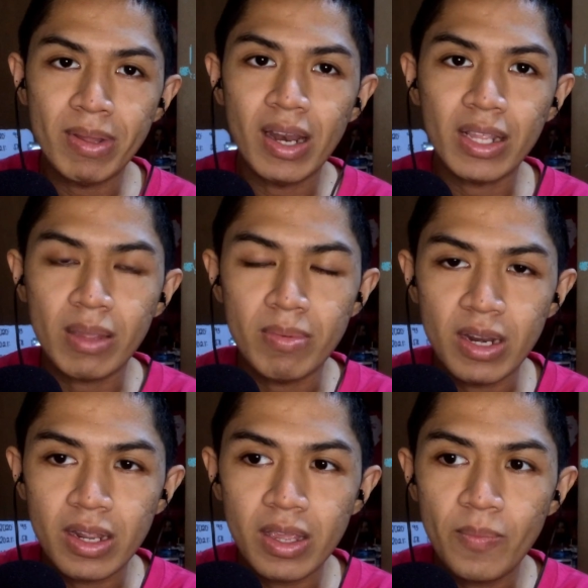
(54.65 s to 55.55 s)
Mennonite
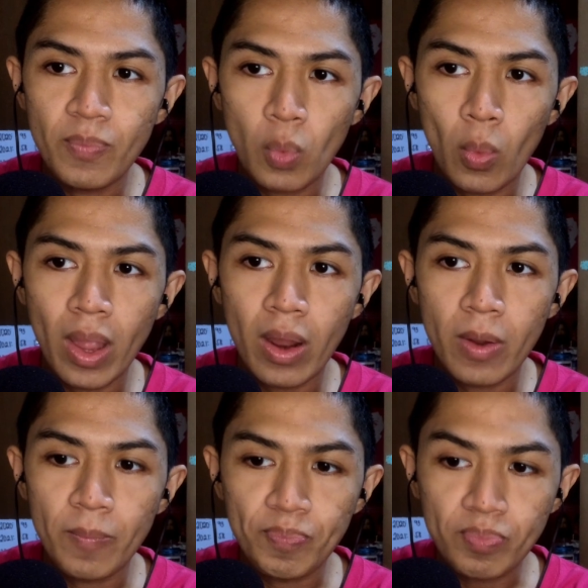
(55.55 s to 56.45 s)
community
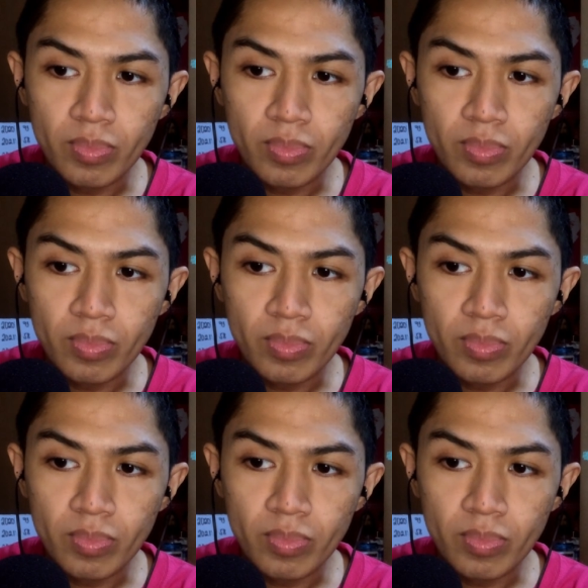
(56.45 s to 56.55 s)
where